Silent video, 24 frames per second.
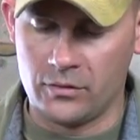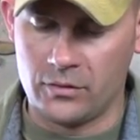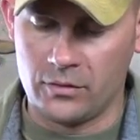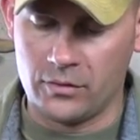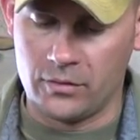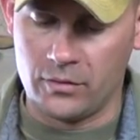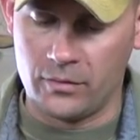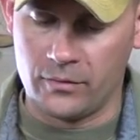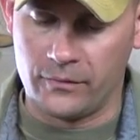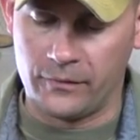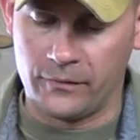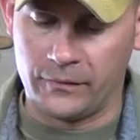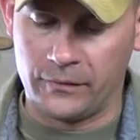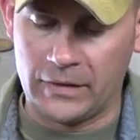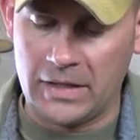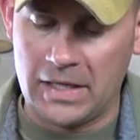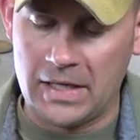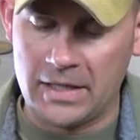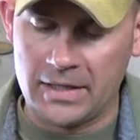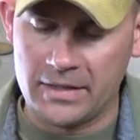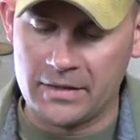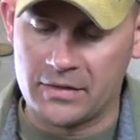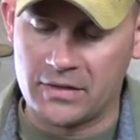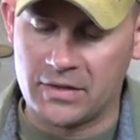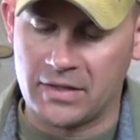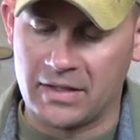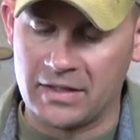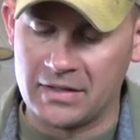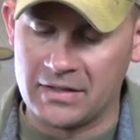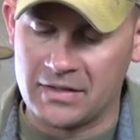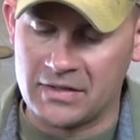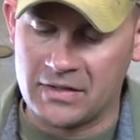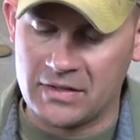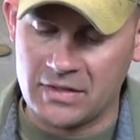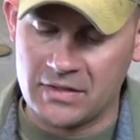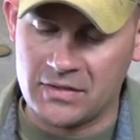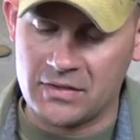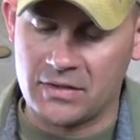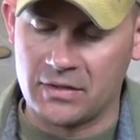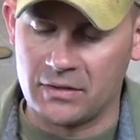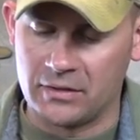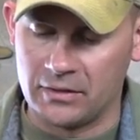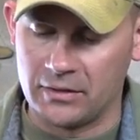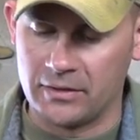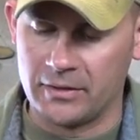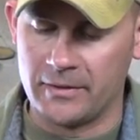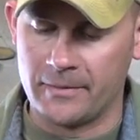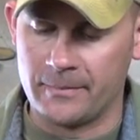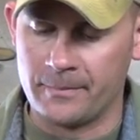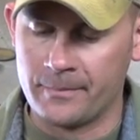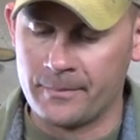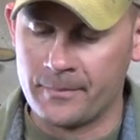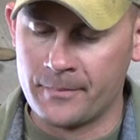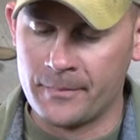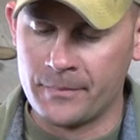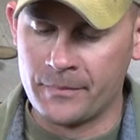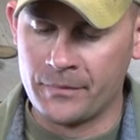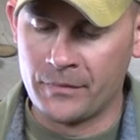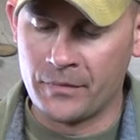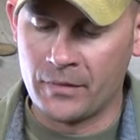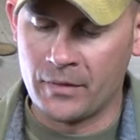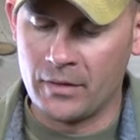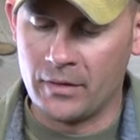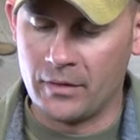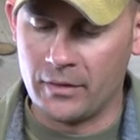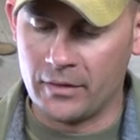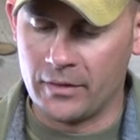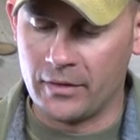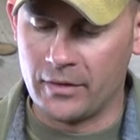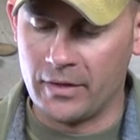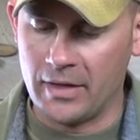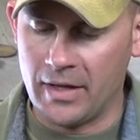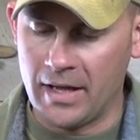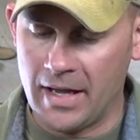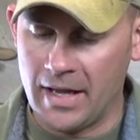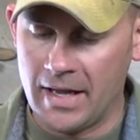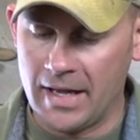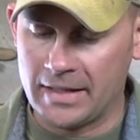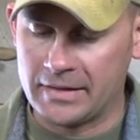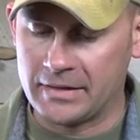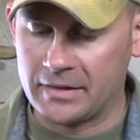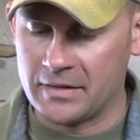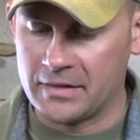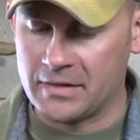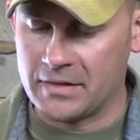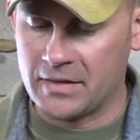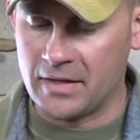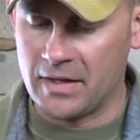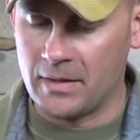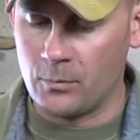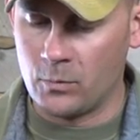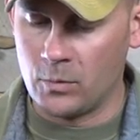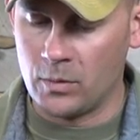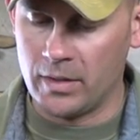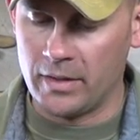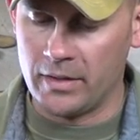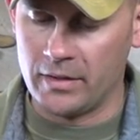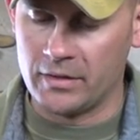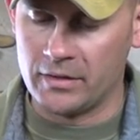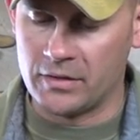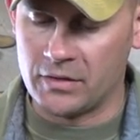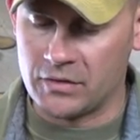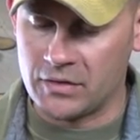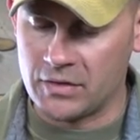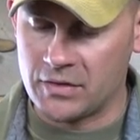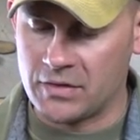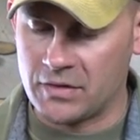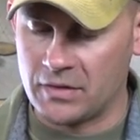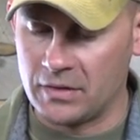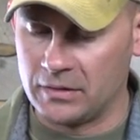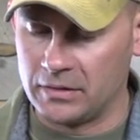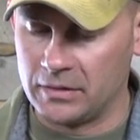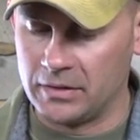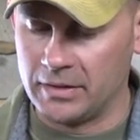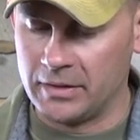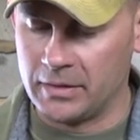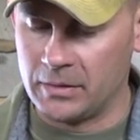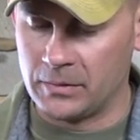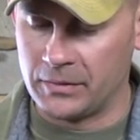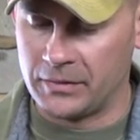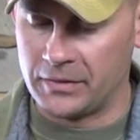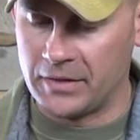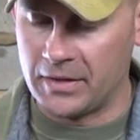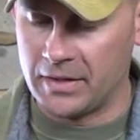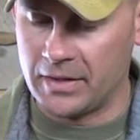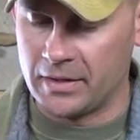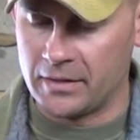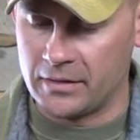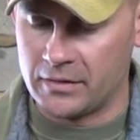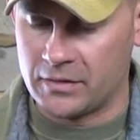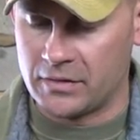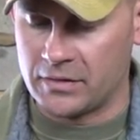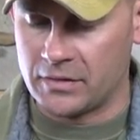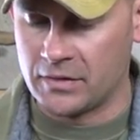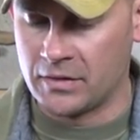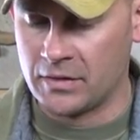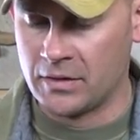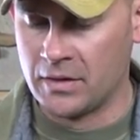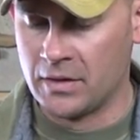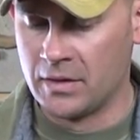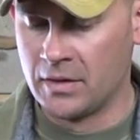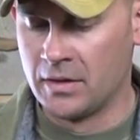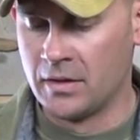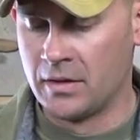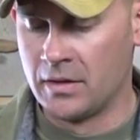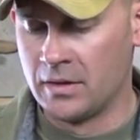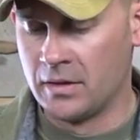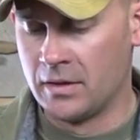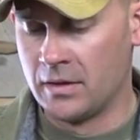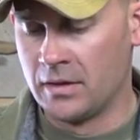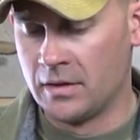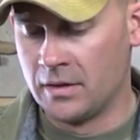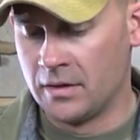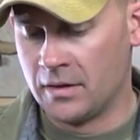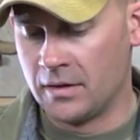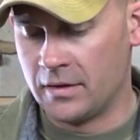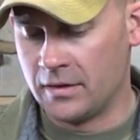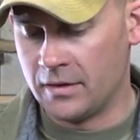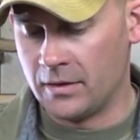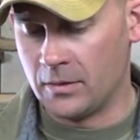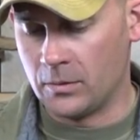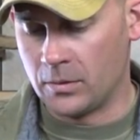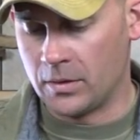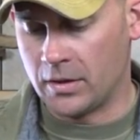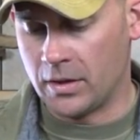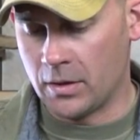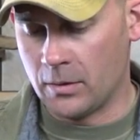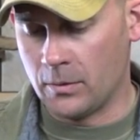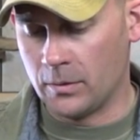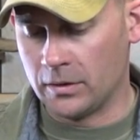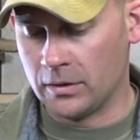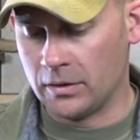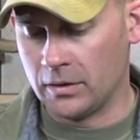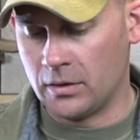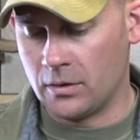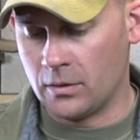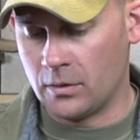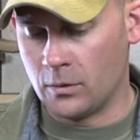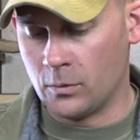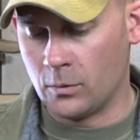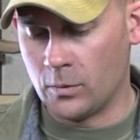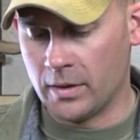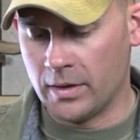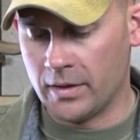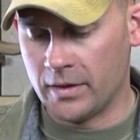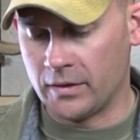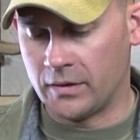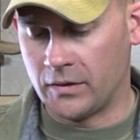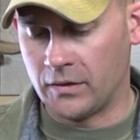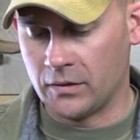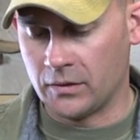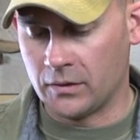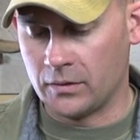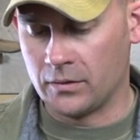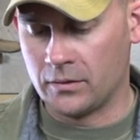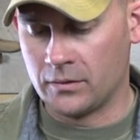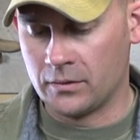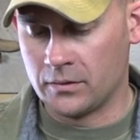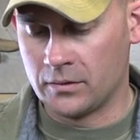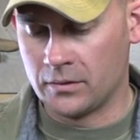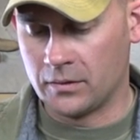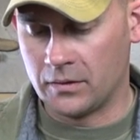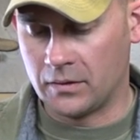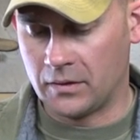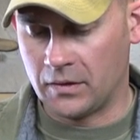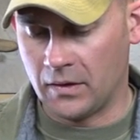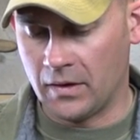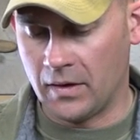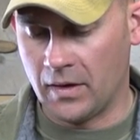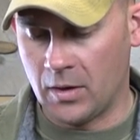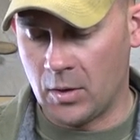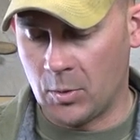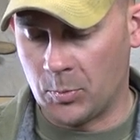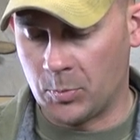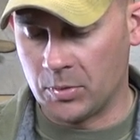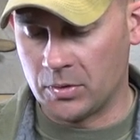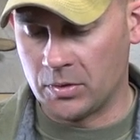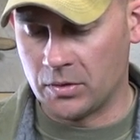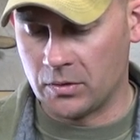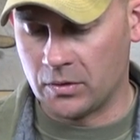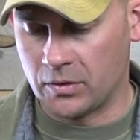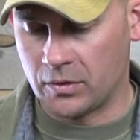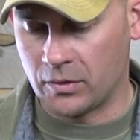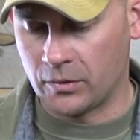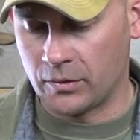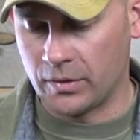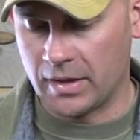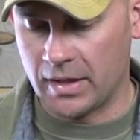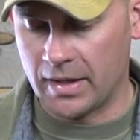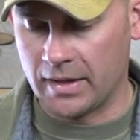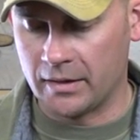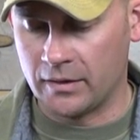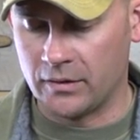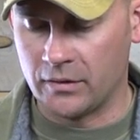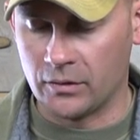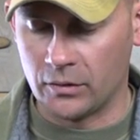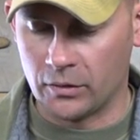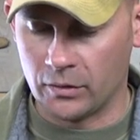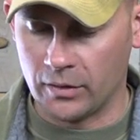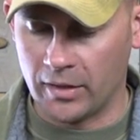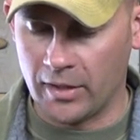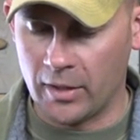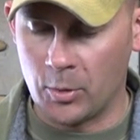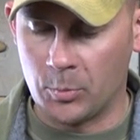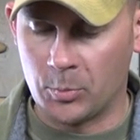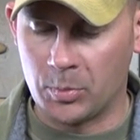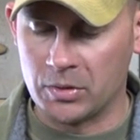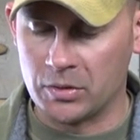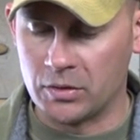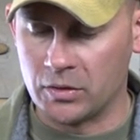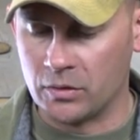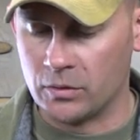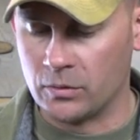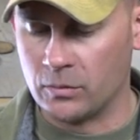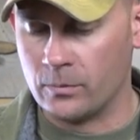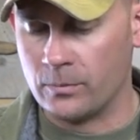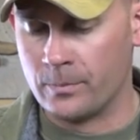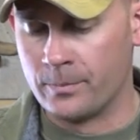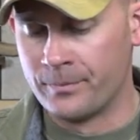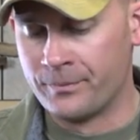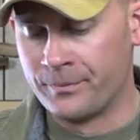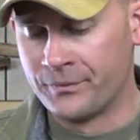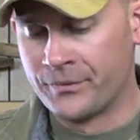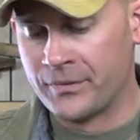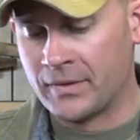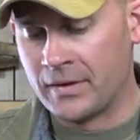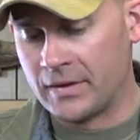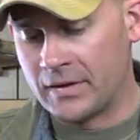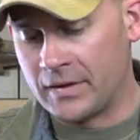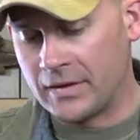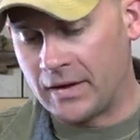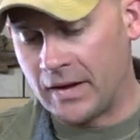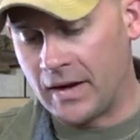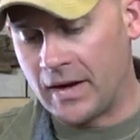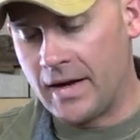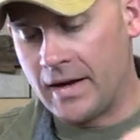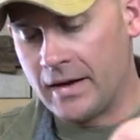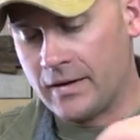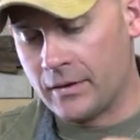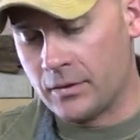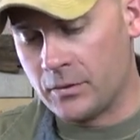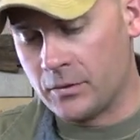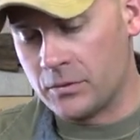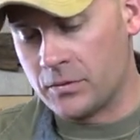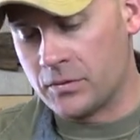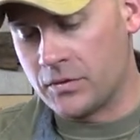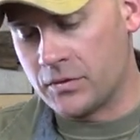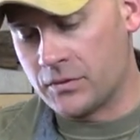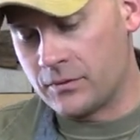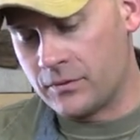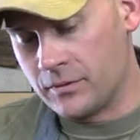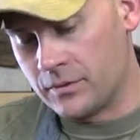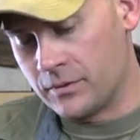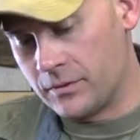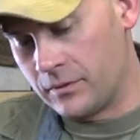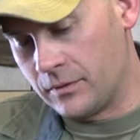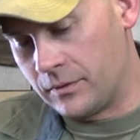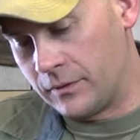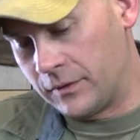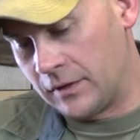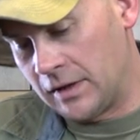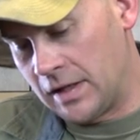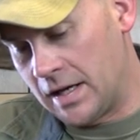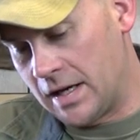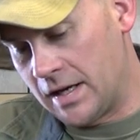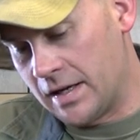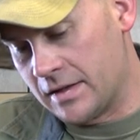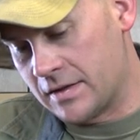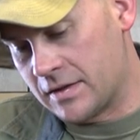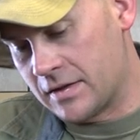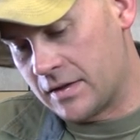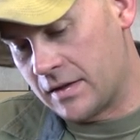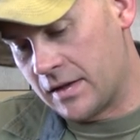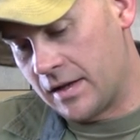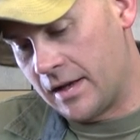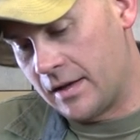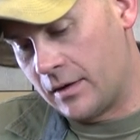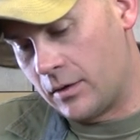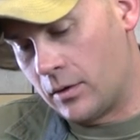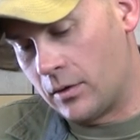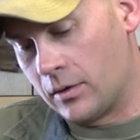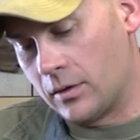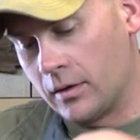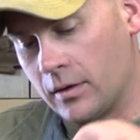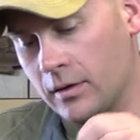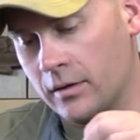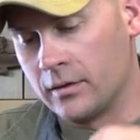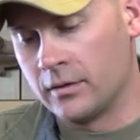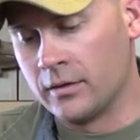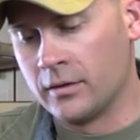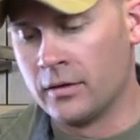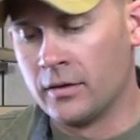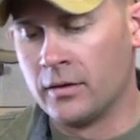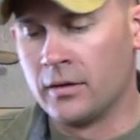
your flies consistently are going to act the same way. And it's just the little things that'll go a long way to to helping you create or helping you tie those flies that are